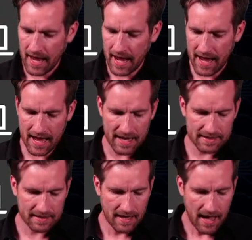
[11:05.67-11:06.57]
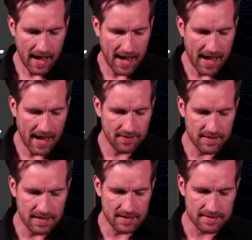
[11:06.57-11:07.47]
and I had
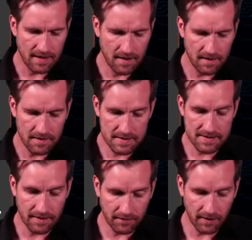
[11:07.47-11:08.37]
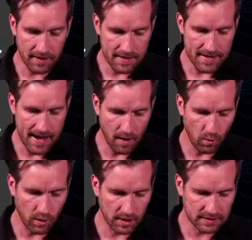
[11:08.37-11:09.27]
these different
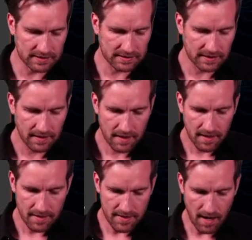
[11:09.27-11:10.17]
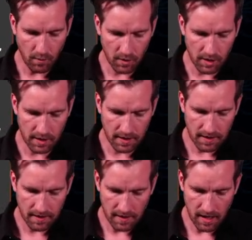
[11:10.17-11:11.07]
networks that were
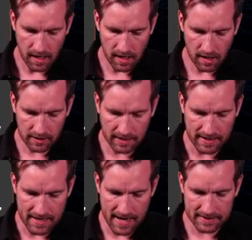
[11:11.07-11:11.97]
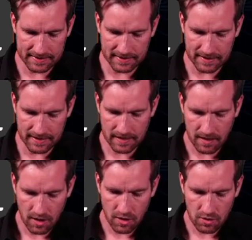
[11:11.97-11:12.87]
all connected
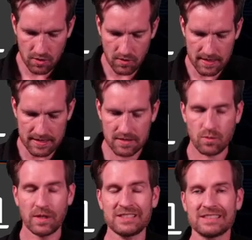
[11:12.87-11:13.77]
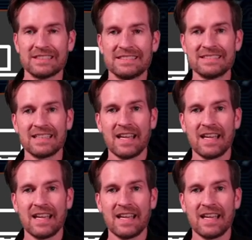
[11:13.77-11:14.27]
to these switches,